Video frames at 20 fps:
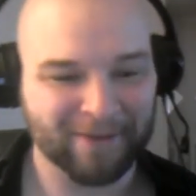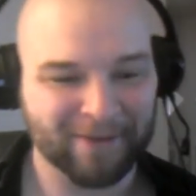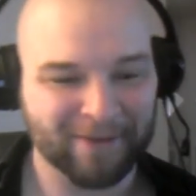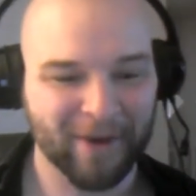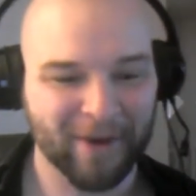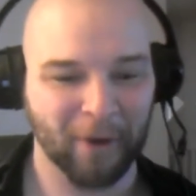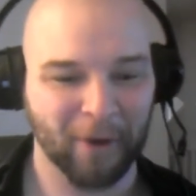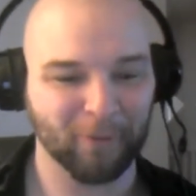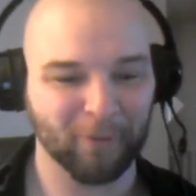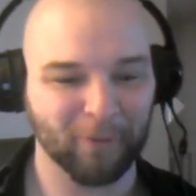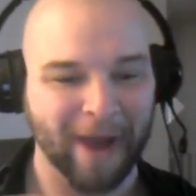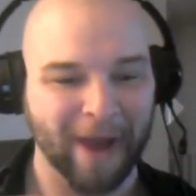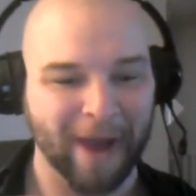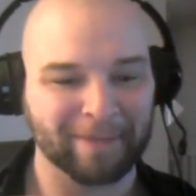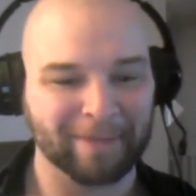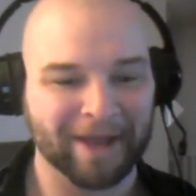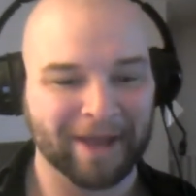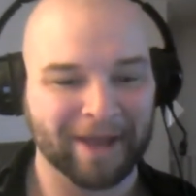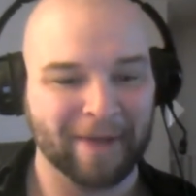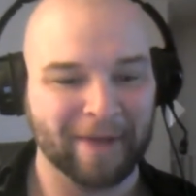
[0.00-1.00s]
we are
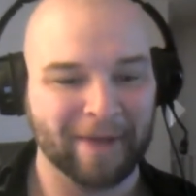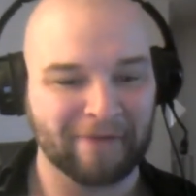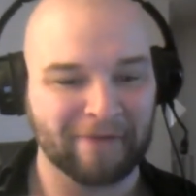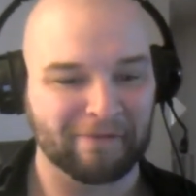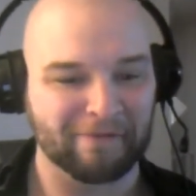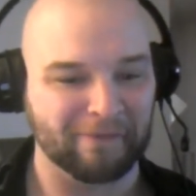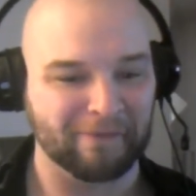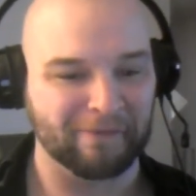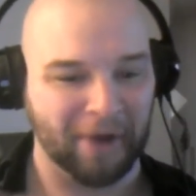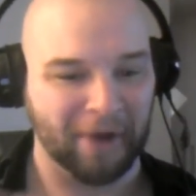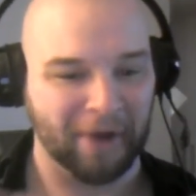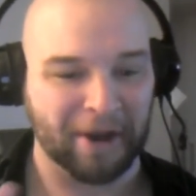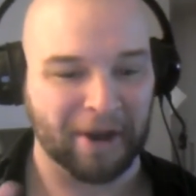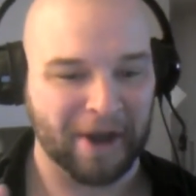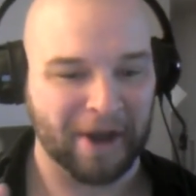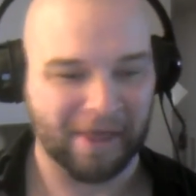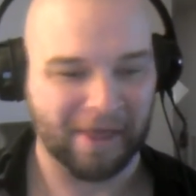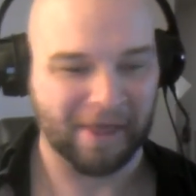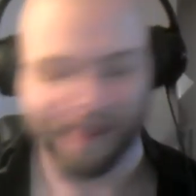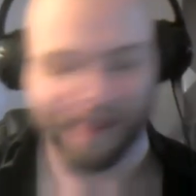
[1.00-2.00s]
rambling about fucking
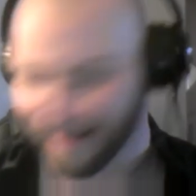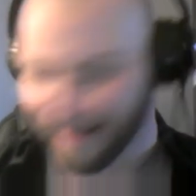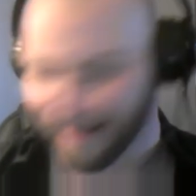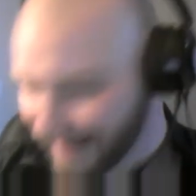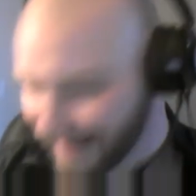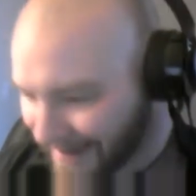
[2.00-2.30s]
nothing.